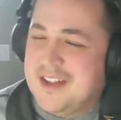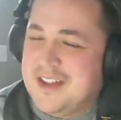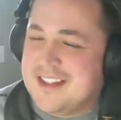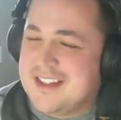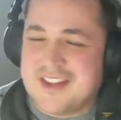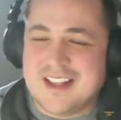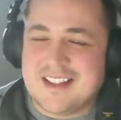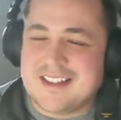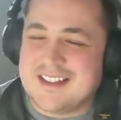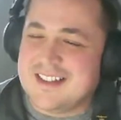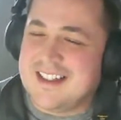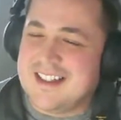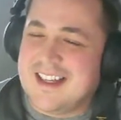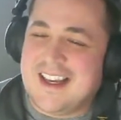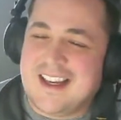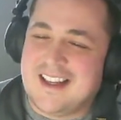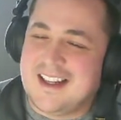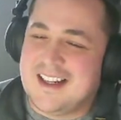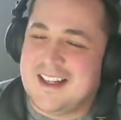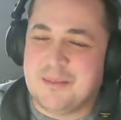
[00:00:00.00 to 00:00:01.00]
Jason Day
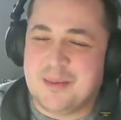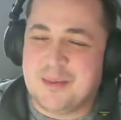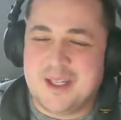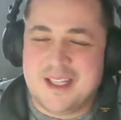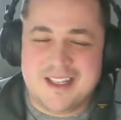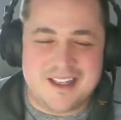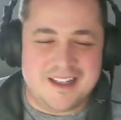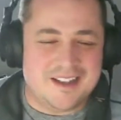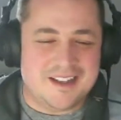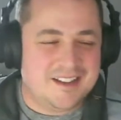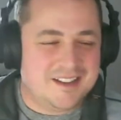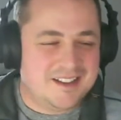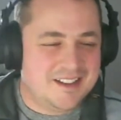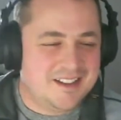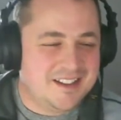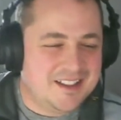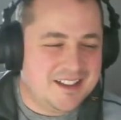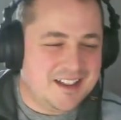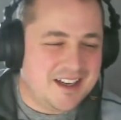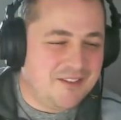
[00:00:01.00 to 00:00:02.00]
can compete here.
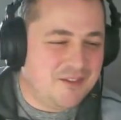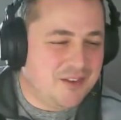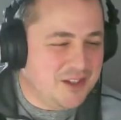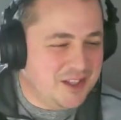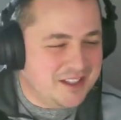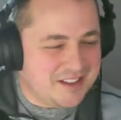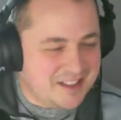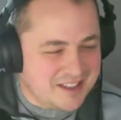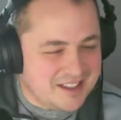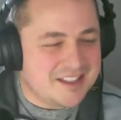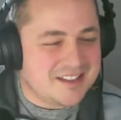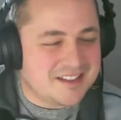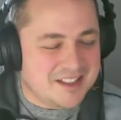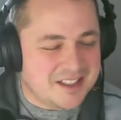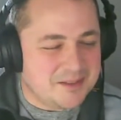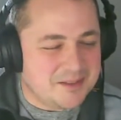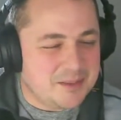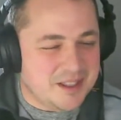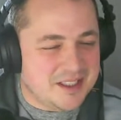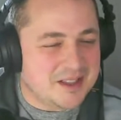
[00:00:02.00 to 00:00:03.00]
I really think he's going
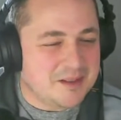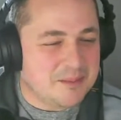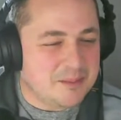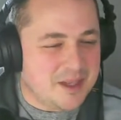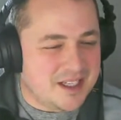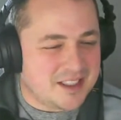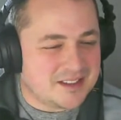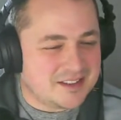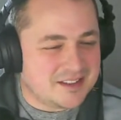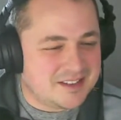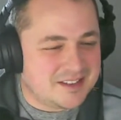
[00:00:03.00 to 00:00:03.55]
to be in the mix.